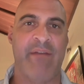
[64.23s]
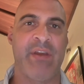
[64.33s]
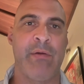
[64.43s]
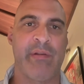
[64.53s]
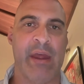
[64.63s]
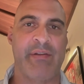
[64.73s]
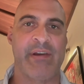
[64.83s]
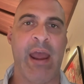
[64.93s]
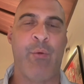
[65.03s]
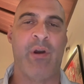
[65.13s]
I've used. That's
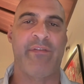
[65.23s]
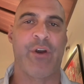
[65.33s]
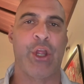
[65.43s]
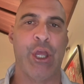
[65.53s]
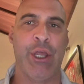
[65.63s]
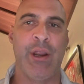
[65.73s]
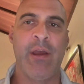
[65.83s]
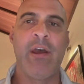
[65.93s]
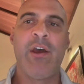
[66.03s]
NetworkForGood,